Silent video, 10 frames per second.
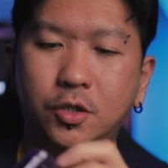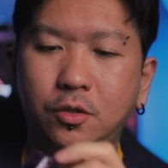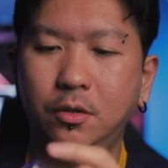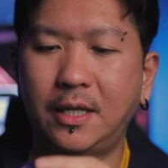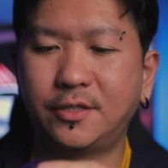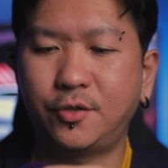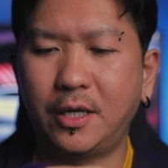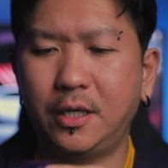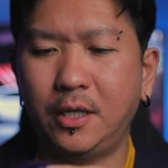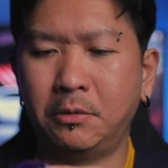So let's
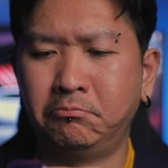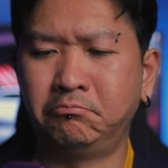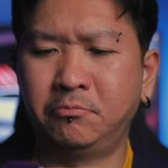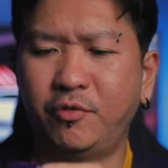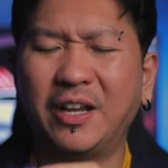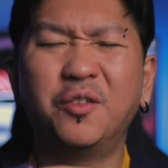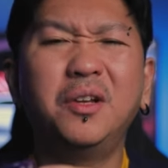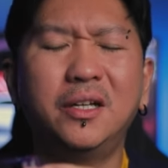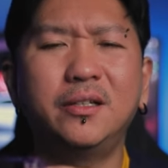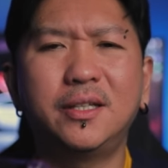try um,
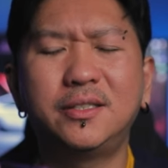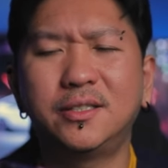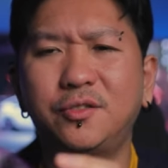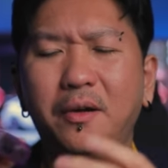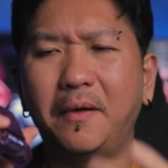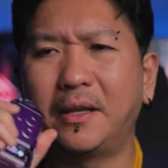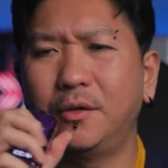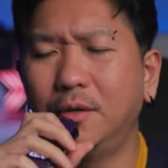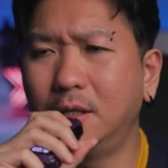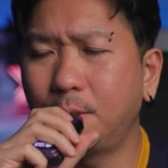regular. Let's just try
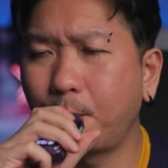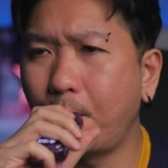regular.